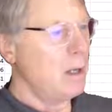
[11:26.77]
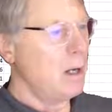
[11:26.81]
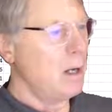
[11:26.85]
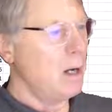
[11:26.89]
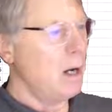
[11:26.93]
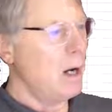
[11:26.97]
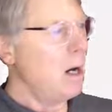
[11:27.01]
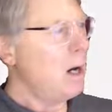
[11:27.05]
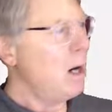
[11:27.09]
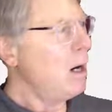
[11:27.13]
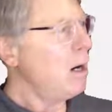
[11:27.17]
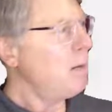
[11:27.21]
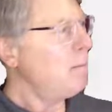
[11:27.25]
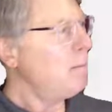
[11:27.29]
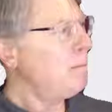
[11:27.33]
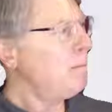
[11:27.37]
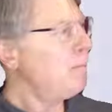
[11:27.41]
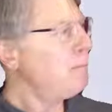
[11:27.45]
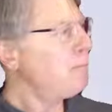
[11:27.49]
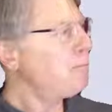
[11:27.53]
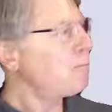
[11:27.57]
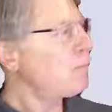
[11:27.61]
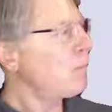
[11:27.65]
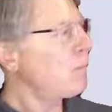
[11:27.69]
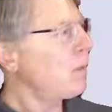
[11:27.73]

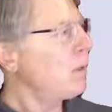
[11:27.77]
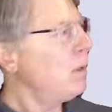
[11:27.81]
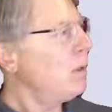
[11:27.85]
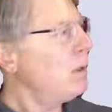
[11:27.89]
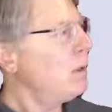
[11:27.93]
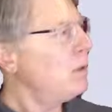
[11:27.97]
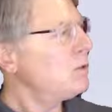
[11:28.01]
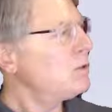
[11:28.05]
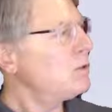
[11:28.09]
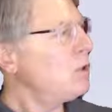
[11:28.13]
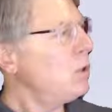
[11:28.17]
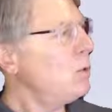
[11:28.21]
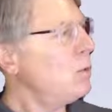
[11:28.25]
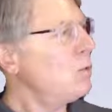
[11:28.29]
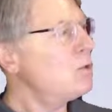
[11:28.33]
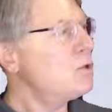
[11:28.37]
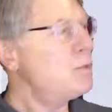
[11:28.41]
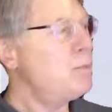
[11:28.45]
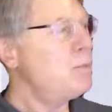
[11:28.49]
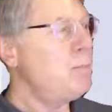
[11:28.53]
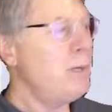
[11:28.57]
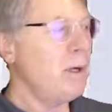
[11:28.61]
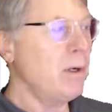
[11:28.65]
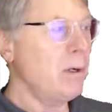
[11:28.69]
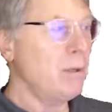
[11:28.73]
So
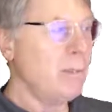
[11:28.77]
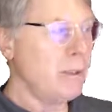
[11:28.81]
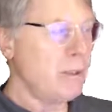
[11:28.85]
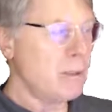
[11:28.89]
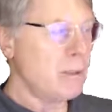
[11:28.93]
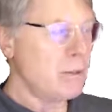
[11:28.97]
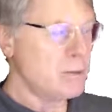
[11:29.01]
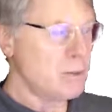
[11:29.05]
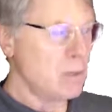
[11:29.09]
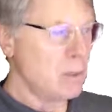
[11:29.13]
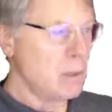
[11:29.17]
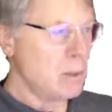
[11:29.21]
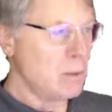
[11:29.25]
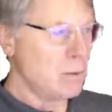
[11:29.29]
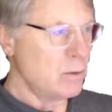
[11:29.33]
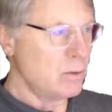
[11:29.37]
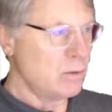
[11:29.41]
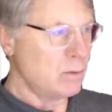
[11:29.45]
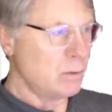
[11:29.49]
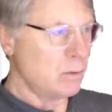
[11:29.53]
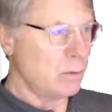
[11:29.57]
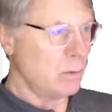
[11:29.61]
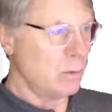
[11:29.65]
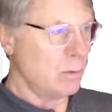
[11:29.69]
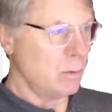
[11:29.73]
Spearman is always
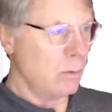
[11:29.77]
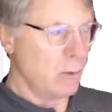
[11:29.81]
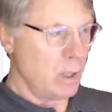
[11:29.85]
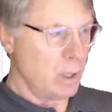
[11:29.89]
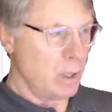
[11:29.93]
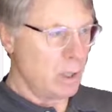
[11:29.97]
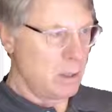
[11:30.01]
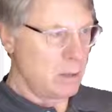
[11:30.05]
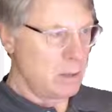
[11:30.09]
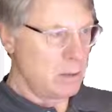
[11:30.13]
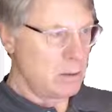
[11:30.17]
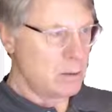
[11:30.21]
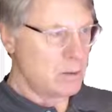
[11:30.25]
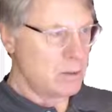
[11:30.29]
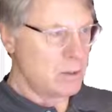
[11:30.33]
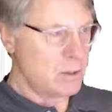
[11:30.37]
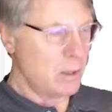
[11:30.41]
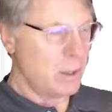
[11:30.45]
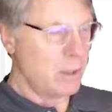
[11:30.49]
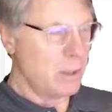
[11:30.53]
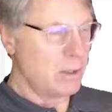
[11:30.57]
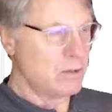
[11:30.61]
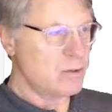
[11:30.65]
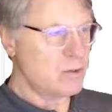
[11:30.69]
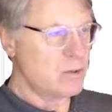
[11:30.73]
run. So
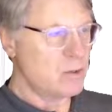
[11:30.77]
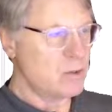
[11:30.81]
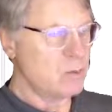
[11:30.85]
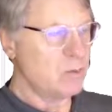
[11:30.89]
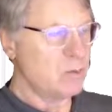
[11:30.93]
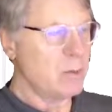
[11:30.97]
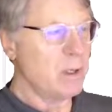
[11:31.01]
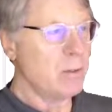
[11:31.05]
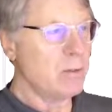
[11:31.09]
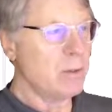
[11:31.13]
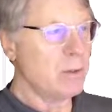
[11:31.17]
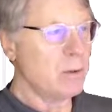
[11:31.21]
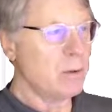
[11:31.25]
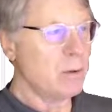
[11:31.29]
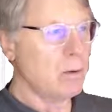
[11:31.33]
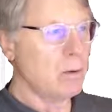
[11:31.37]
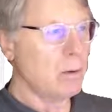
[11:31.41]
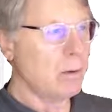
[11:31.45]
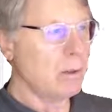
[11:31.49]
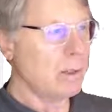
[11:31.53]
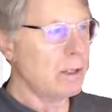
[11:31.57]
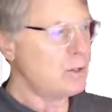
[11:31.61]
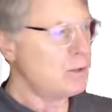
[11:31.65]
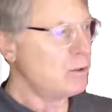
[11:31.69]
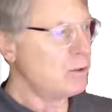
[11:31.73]
here's the Spearman
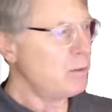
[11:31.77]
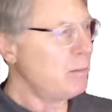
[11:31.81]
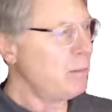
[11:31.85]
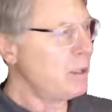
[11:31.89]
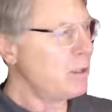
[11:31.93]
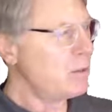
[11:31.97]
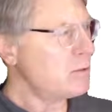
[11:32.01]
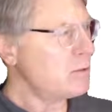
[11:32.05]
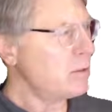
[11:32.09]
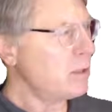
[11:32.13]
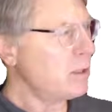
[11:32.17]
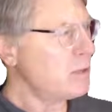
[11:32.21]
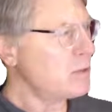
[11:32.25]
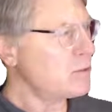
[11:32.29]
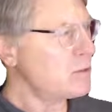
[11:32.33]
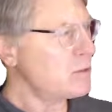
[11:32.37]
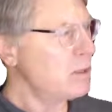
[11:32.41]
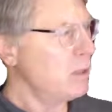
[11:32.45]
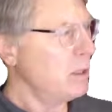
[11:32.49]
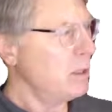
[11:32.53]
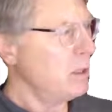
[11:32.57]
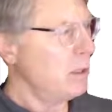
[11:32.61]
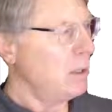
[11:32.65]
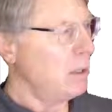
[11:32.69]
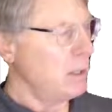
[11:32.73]
correlation matrix.
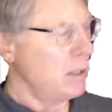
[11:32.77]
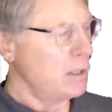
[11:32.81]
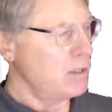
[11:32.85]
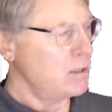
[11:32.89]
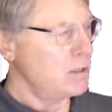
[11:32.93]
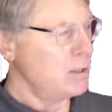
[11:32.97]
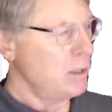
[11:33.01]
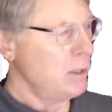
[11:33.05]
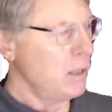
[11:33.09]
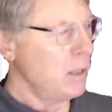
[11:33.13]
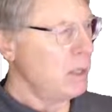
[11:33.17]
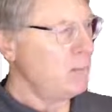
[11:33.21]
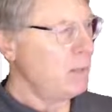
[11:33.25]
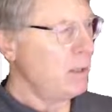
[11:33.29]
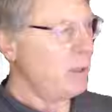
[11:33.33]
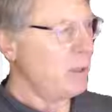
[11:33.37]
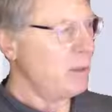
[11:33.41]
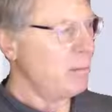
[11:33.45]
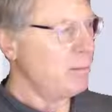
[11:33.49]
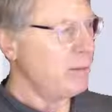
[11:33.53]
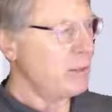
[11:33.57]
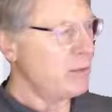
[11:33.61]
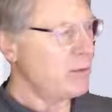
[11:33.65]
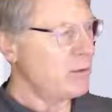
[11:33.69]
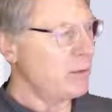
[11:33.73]
It's a
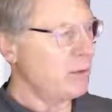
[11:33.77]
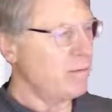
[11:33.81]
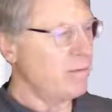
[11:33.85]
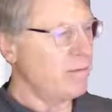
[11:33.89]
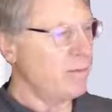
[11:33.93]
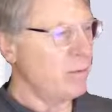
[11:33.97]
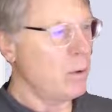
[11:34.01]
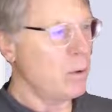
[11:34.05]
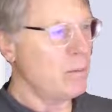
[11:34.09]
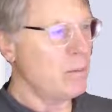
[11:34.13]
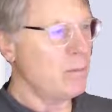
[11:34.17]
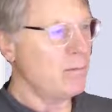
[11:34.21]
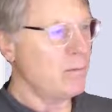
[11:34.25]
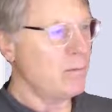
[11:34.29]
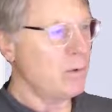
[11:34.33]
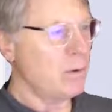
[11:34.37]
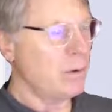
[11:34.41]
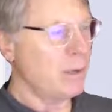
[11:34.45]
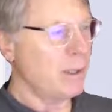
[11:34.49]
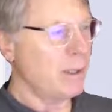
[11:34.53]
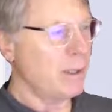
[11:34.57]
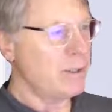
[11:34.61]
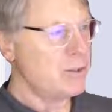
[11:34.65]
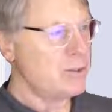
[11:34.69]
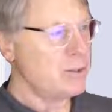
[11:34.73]
non-parametric form of
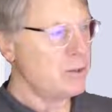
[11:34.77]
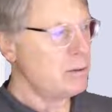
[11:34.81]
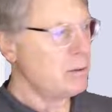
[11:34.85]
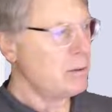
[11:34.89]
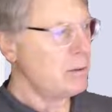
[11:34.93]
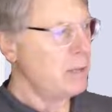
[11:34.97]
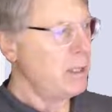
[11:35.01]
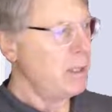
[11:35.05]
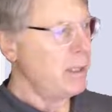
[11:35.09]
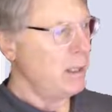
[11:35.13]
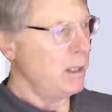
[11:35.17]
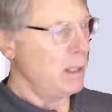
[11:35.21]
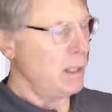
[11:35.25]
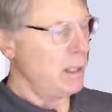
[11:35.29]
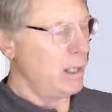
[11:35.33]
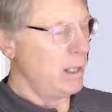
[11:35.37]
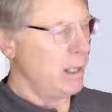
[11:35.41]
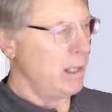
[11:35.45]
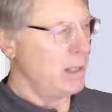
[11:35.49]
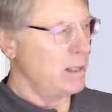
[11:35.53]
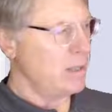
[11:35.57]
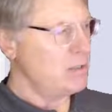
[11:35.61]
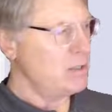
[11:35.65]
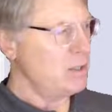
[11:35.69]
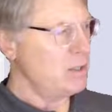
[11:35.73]
correlation,
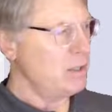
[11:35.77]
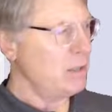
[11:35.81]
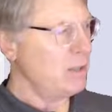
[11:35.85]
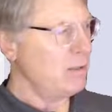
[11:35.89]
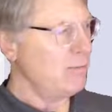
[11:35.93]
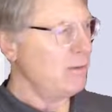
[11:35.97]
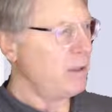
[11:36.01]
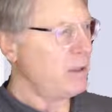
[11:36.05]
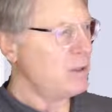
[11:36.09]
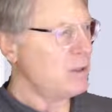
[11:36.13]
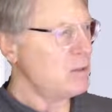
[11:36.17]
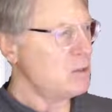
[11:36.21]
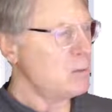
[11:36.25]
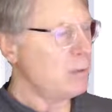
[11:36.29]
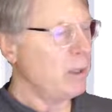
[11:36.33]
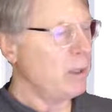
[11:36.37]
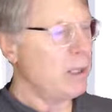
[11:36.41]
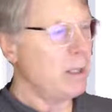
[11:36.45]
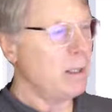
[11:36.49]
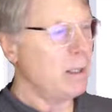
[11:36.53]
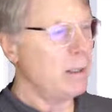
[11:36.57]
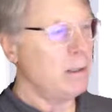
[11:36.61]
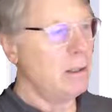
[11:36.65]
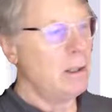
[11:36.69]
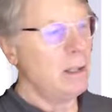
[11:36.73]
the significance
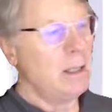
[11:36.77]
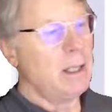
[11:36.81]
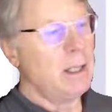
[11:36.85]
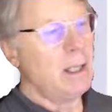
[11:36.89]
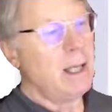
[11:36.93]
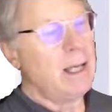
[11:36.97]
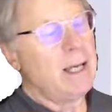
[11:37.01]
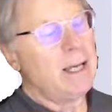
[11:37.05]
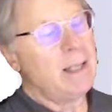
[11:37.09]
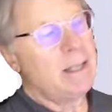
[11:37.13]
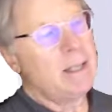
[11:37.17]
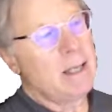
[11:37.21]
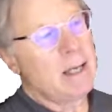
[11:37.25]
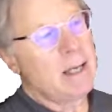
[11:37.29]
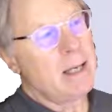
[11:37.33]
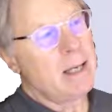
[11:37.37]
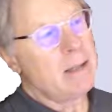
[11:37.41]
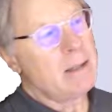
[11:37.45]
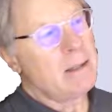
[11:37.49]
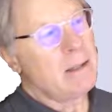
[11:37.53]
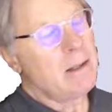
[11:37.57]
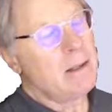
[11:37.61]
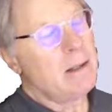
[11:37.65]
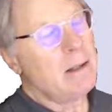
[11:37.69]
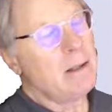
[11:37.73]
plot, and
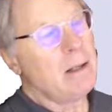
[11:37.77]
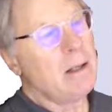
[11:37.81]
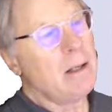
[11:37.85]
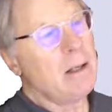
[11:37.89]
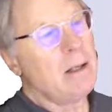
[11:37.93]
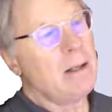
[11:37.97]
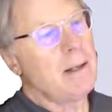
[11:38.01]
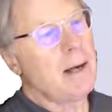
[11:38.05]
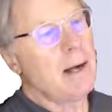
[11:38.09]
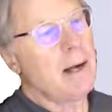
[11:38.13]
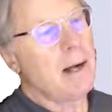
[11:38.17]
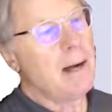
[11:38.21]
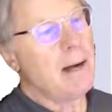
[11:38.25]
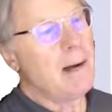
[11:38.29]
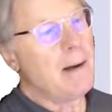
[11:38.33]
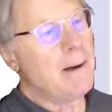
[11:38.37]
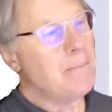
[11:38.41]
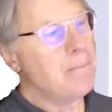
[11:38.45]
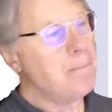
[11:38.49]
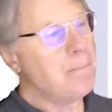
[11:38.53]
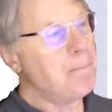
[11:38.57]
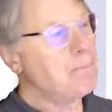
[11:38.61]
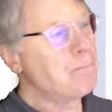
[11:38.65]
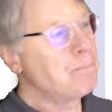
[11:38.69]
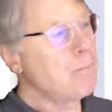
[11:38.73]
then the
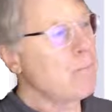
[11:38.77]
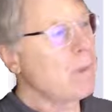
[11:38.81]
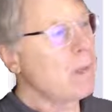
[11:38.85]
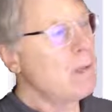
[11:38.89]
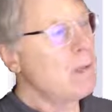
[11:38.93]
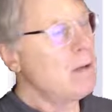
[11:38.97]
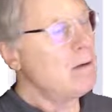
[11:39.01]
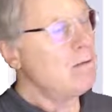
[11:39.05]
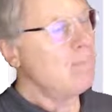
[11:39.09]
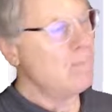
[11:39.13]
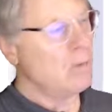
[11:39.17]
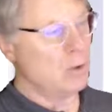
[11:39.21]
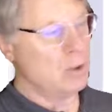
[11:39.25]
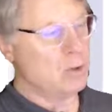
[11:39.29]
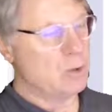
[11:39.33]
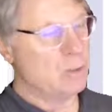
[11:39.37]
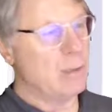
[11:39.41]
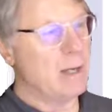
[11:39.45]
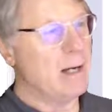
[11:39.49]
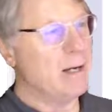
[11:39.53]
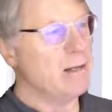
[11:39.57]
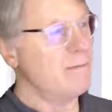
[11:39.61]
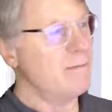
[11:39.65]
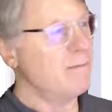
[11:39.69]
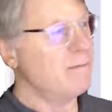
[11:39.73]
force
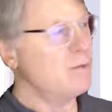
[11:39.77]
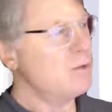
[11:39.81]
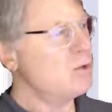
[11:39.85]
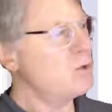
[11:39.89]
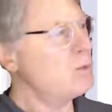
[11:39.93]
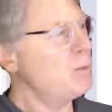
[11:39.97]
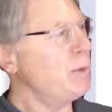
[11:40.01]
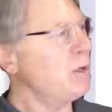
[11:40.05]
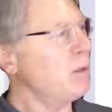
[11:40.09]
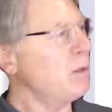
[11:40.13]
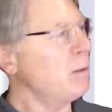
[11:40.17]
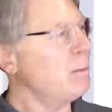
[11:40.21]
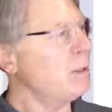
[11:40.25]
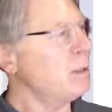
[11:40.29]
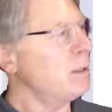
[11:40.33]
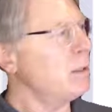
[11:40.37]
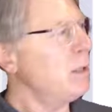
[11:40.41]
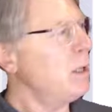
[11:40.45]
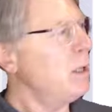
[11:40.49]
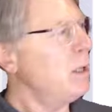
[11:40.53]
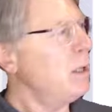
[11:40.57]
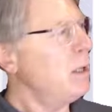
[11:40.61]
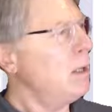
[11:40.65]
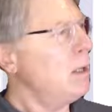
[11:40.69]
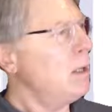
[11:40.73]
plot for Spearman.
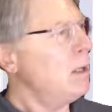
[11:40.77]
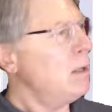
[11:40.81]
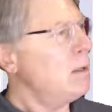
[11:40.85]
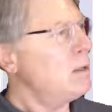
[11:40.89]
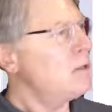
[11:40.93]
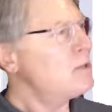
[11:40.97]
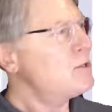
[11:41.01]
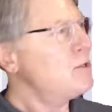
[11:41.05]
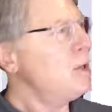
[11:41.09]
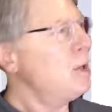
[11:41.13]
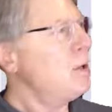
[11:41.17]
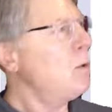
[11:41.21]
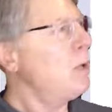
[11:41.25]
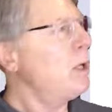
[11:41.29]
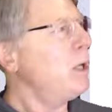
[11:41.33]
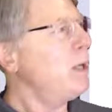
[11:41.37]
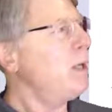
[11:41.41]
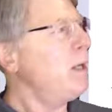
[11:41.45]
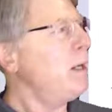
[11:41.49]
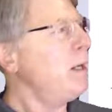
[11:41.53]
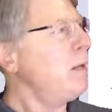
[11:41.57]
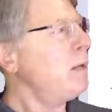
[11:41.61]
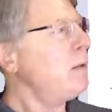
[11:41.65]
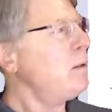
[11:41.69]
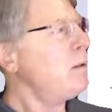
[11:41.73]
So
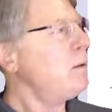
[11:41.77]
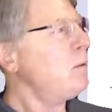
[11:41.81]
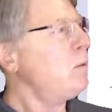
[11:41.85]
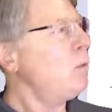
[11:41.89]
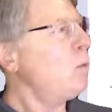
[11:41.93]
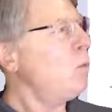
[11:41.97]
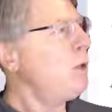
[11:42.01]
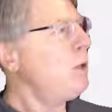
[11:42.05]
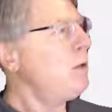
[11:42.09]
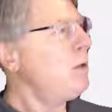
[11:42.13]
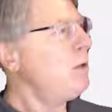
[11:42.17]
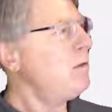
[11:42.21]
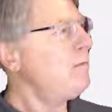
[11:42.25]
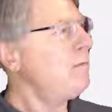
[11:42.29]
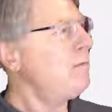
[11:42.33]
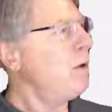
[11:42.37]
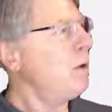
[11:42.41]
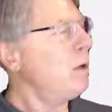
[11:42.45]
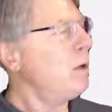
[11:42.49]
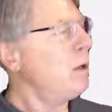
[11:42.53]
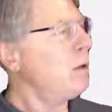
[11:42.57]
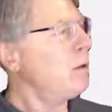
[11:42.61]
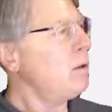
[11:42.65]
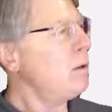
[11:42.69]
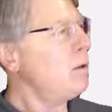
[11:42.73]
again, we've
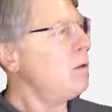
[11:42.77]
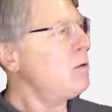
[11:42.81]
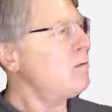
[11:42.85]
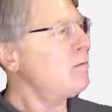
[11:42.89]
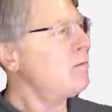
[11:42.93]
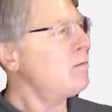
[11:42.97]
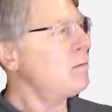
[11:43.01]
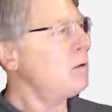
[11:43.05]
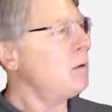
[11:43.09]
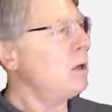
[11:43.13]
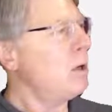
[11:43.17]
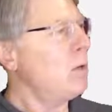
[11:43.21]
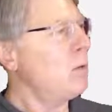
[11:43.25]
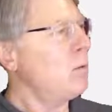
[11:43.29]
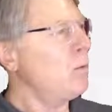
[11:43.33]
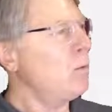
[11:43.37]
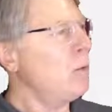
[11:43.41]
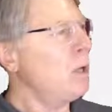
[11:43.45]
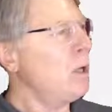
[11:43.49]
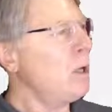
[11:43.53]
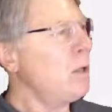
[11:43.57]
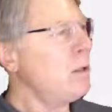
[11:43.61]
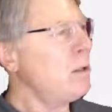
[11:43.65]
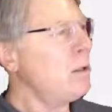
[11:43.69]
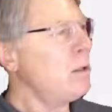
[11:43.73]
gone over a
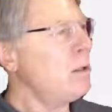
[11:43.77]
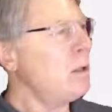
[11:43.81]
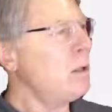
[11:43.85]
run